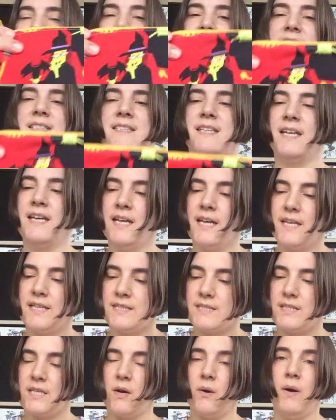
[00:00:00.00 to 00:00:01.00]
Yes.
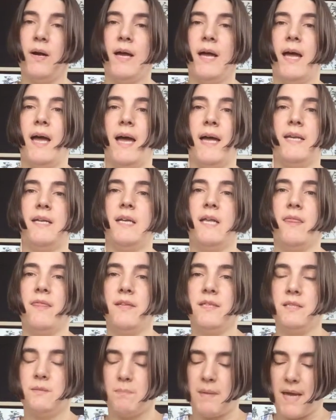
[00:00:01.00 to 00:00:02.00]
So, and in
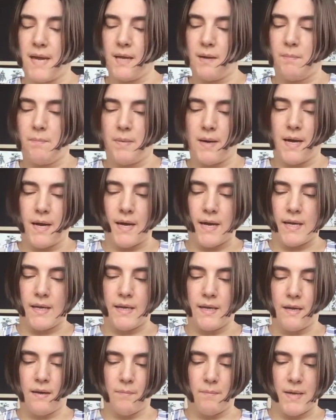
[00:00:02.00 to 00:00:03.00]
this bag
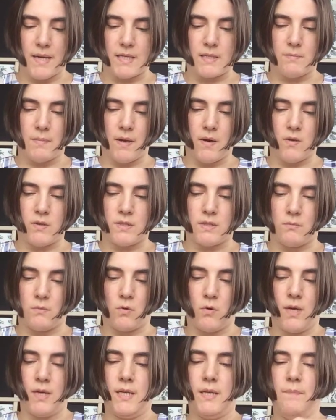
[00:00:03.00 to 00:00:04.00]
by Bags by Awesome
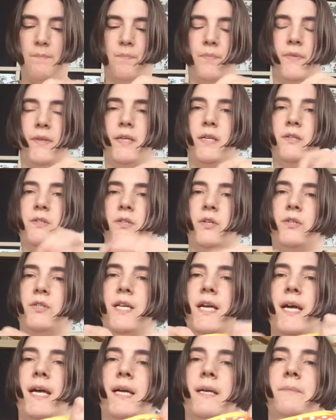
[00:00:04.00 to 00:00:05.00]
Granny, here's your
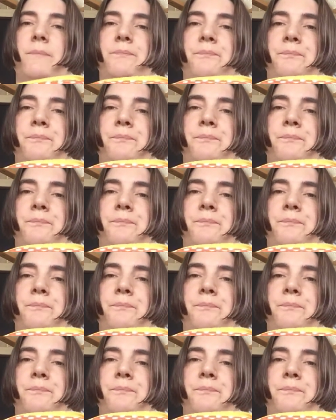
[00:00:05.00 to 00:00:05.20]
tag.